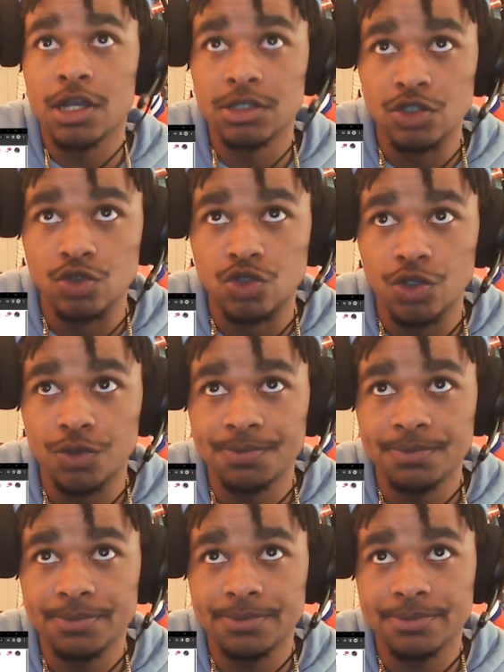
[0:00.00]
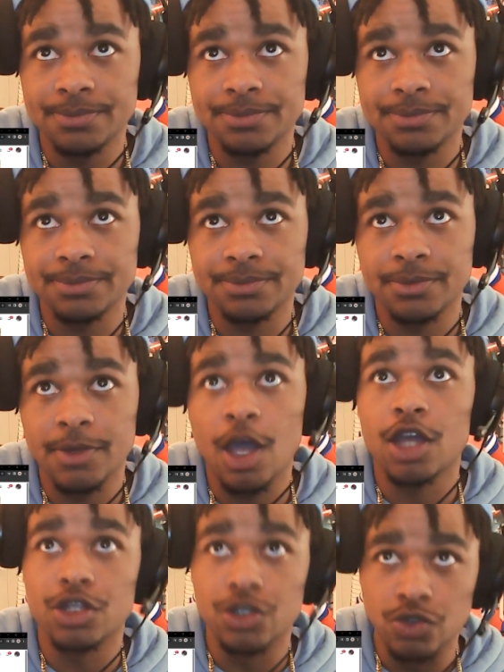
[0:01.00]
YouTube,
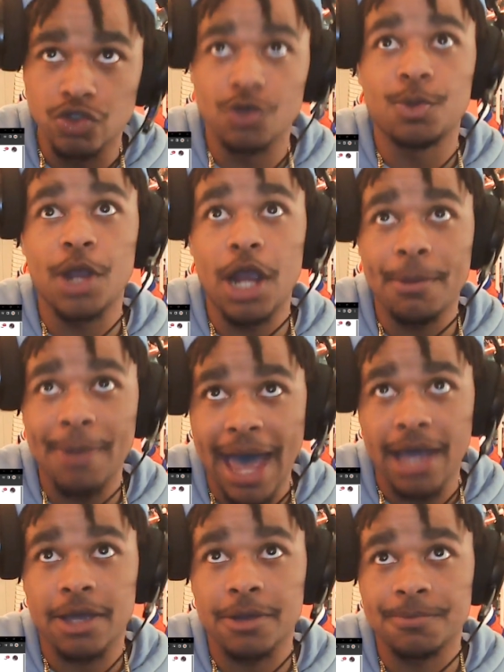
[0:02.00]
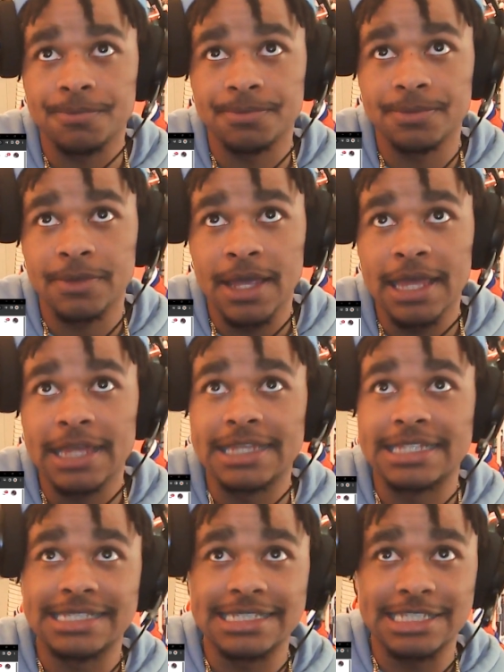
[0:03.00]
we are back.
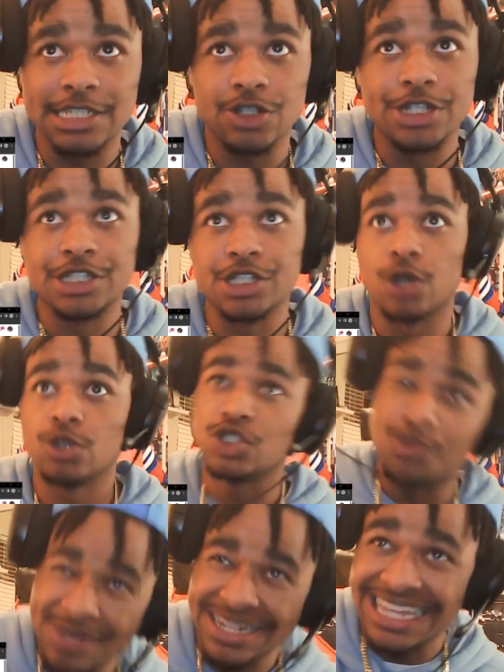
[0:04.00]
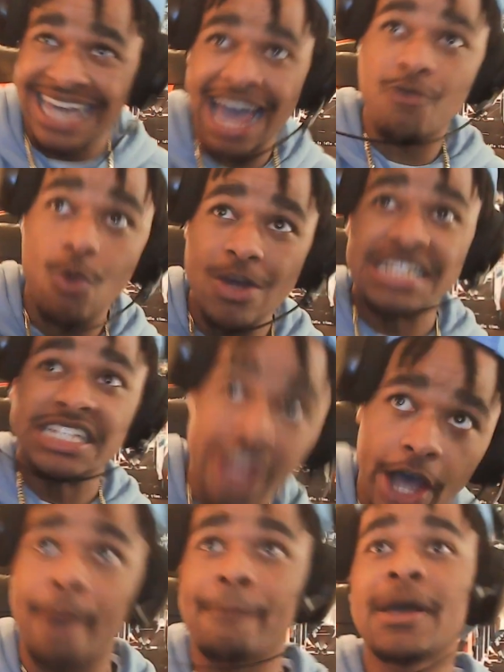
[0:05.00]
This is serious. So, LShmiitty gang, what is
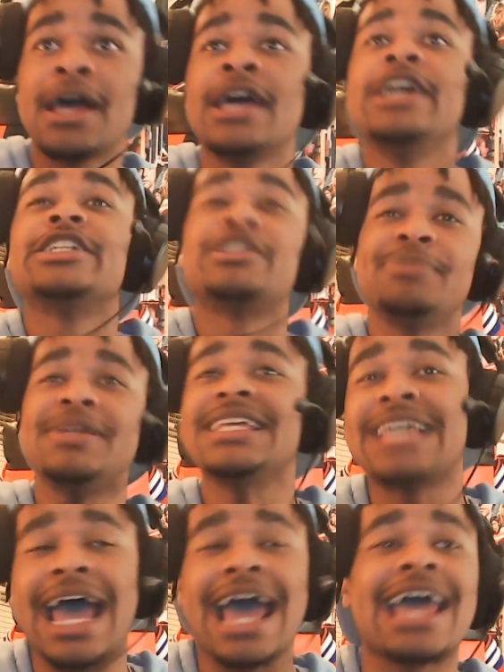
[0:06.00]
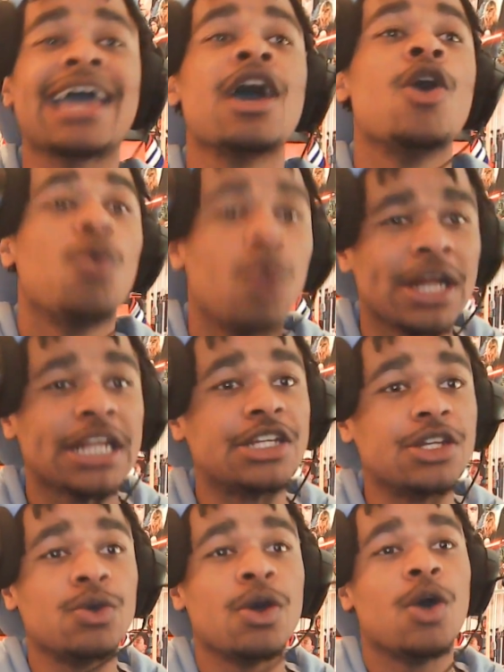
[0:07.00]
up? LShmiitty gang, what it
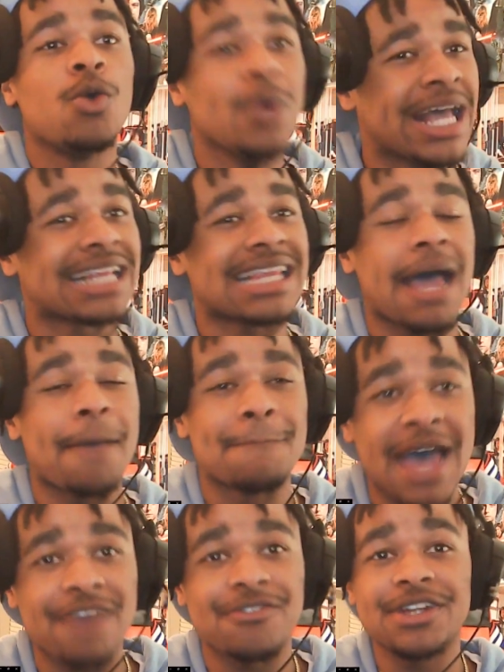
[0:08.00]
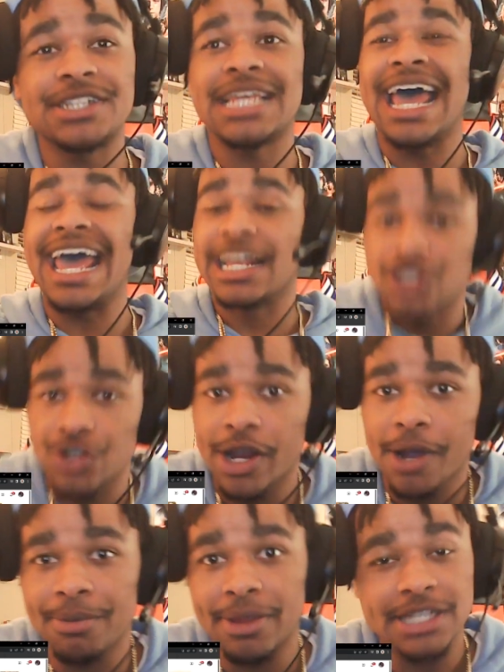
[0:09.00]
do? We got that Mavericks and
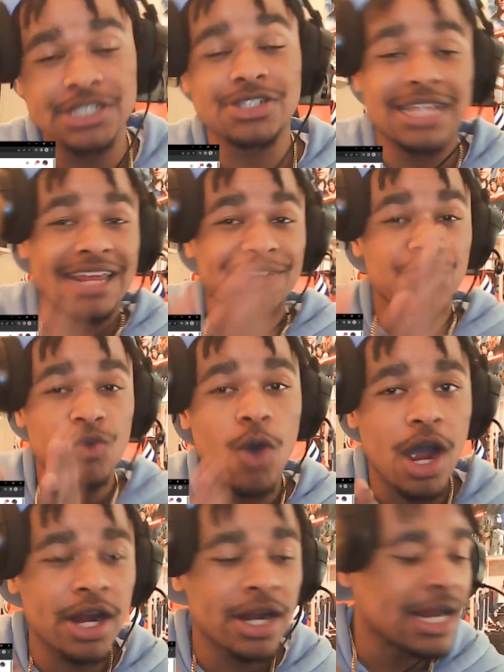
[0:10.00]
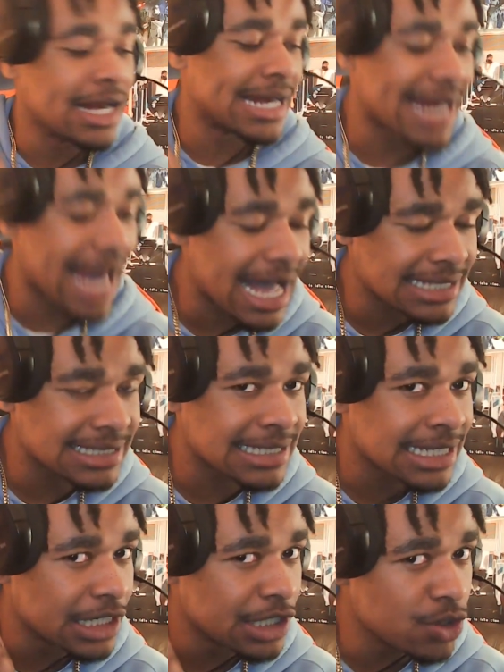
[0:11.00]
Trailblazers. And if you are not
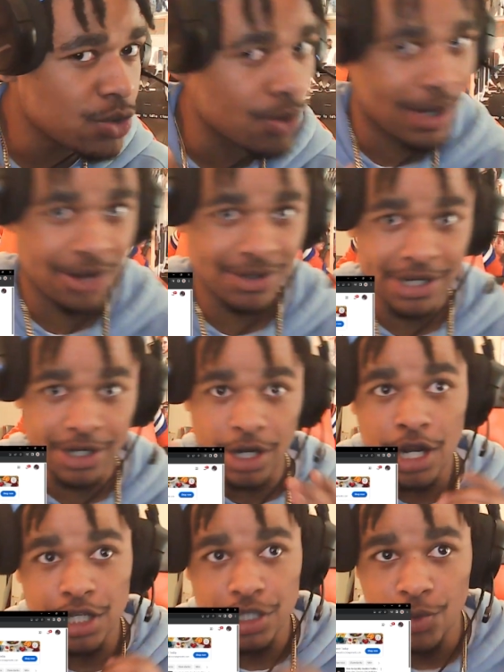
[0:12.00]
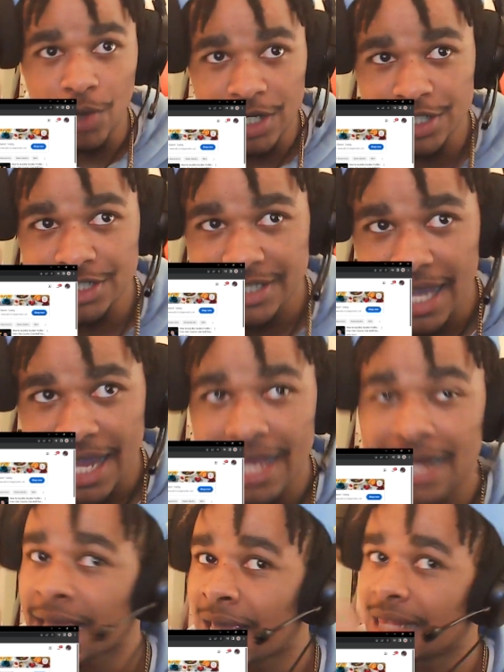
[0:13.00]
new around here, you
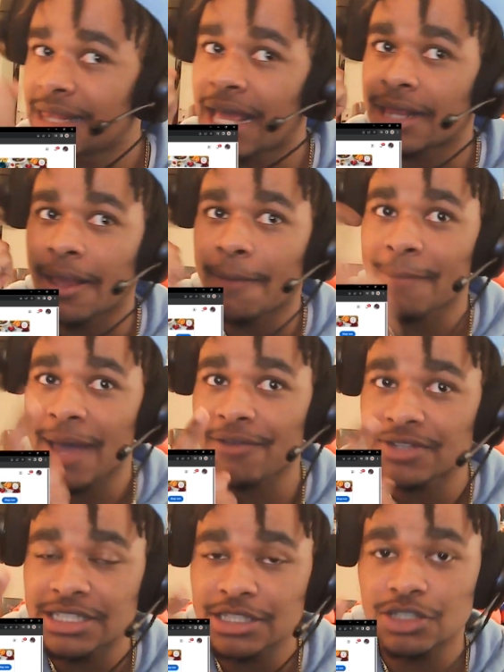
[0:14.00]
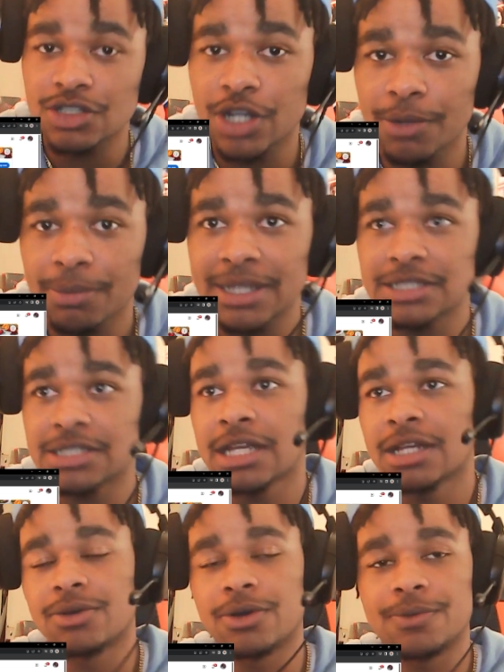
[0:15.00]
understand that the Mavericks and the Trailblazers,
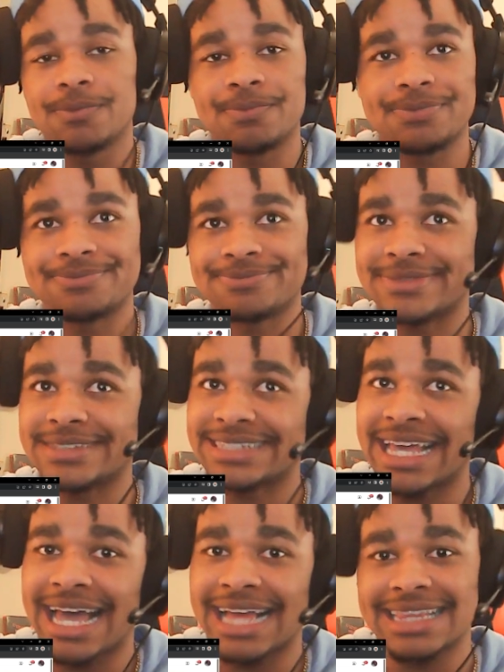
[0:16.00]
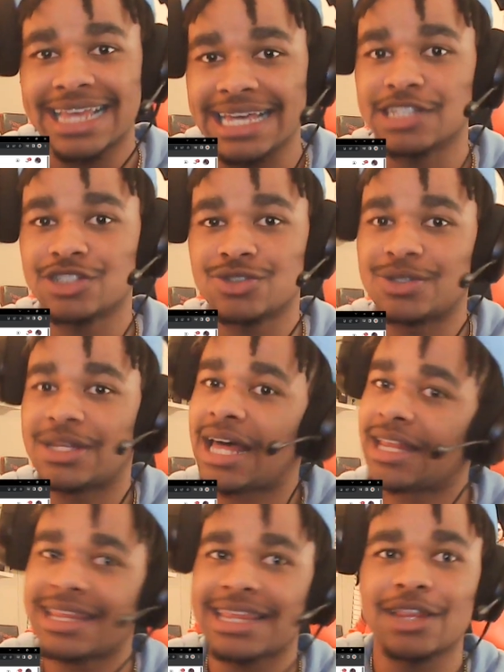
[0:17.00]
well, they got the history.
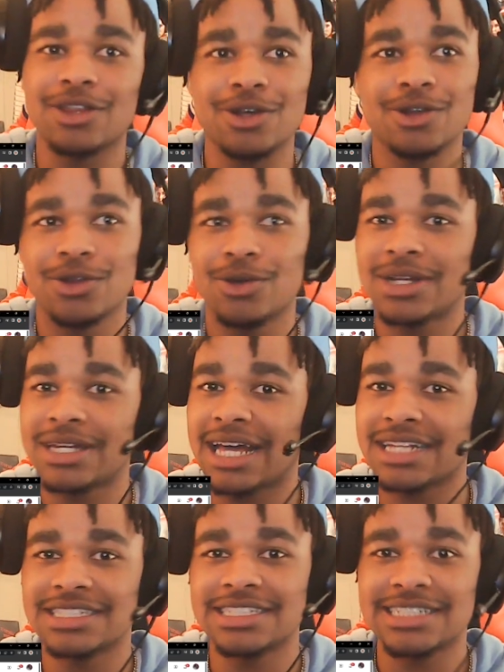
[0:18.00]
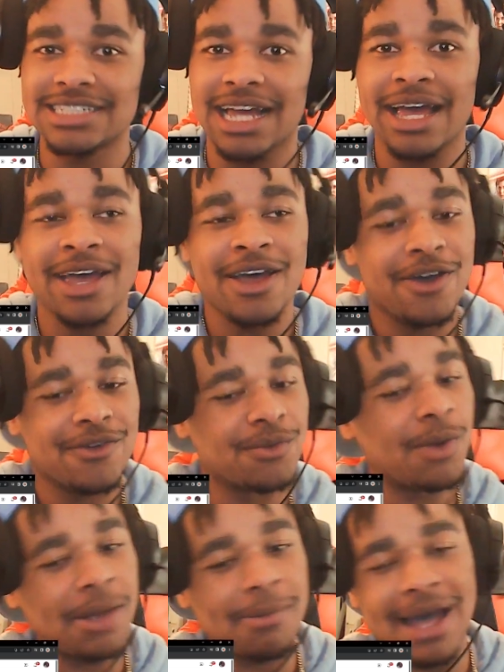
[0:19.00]
That little Luka Doncic shot
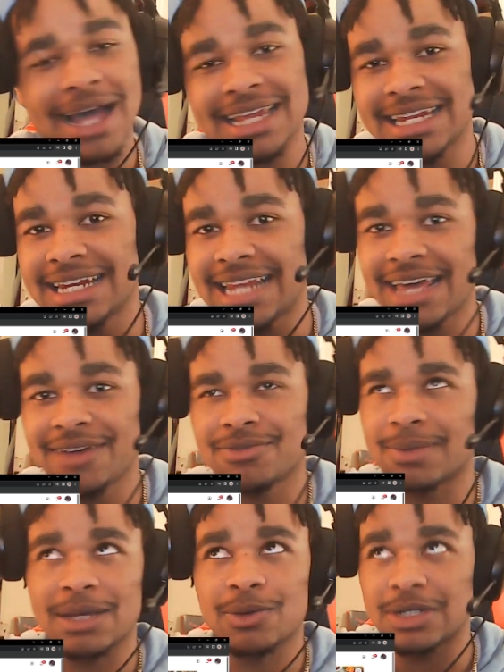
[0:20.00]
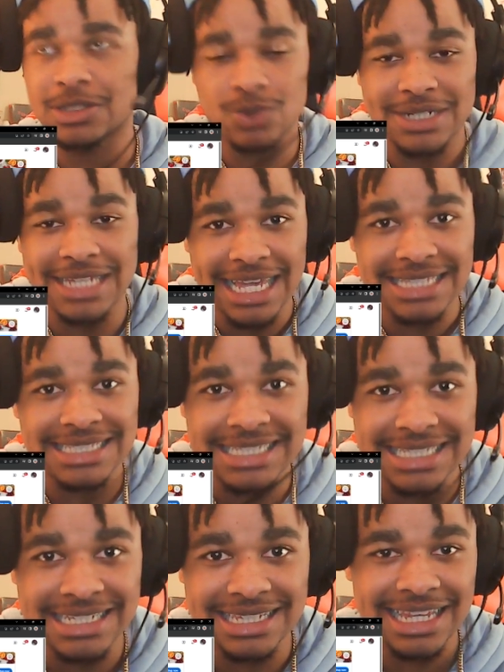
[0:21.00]
from way back in the day, from like, what,
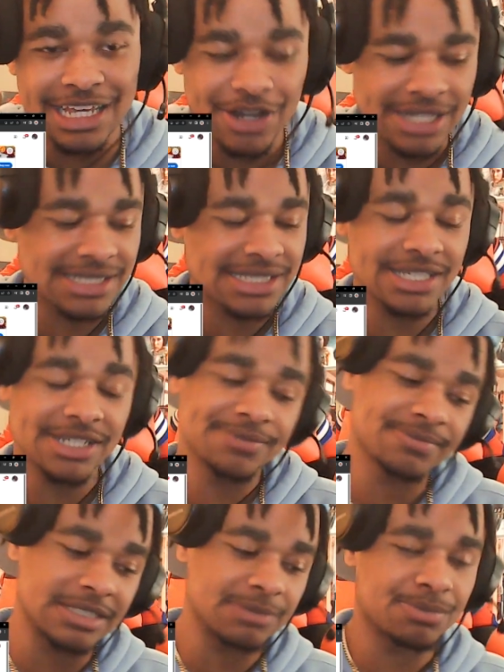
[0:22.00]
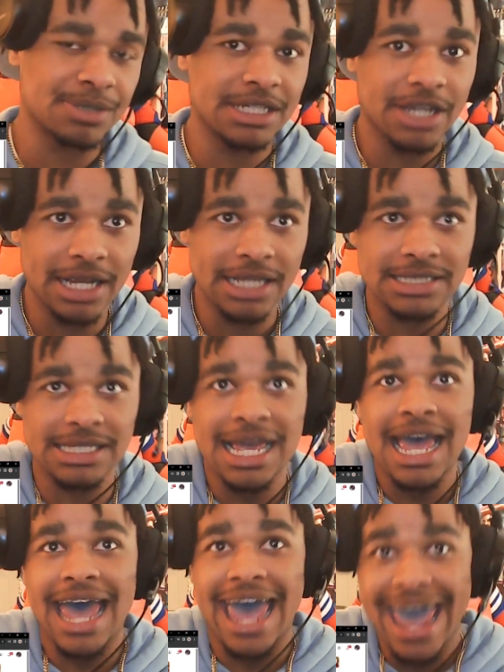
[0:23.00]
2018 in that crazy year? Pretty crazy.
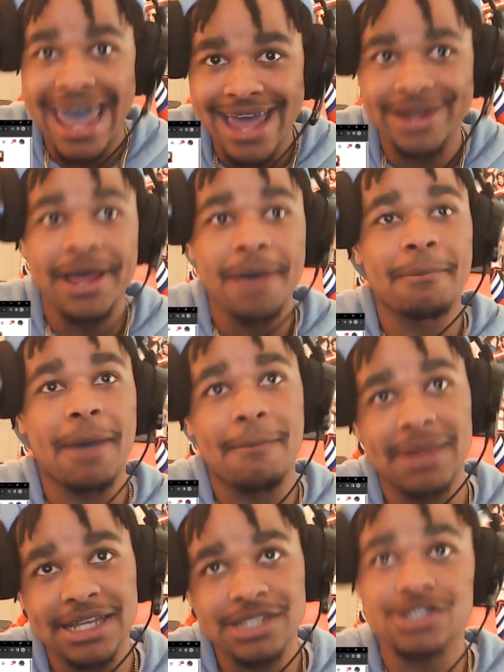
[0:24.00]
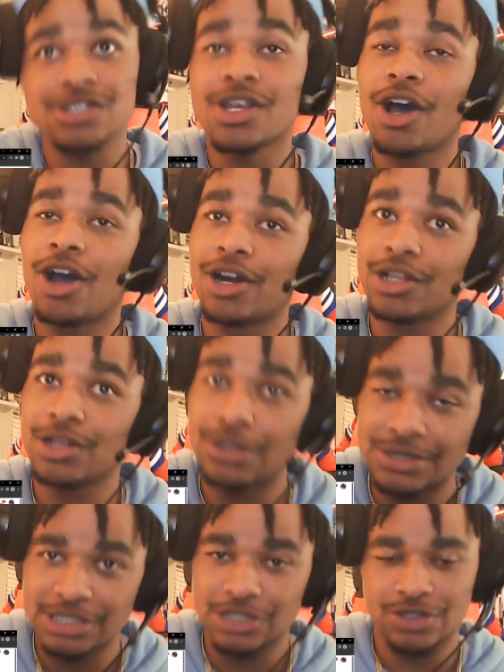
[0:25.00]
And my Blazers are on a
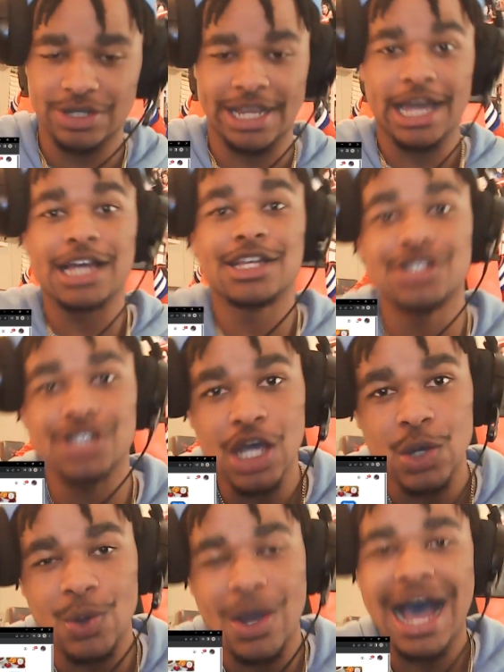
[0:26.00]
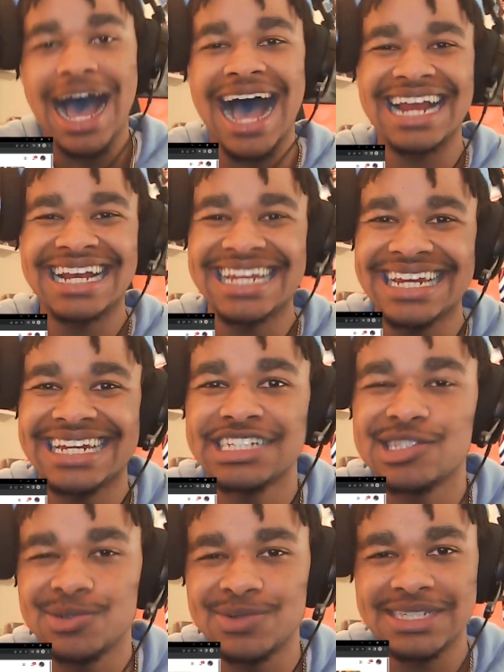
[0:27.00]
losing streak. So, I need
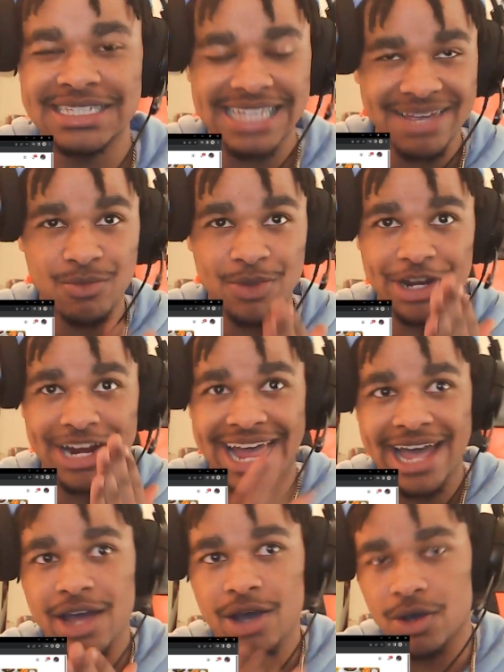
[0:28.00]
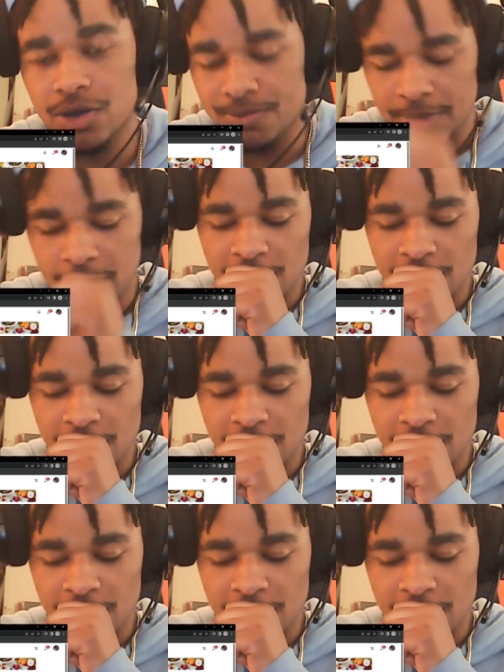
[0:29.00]
us to win this game. We are at home.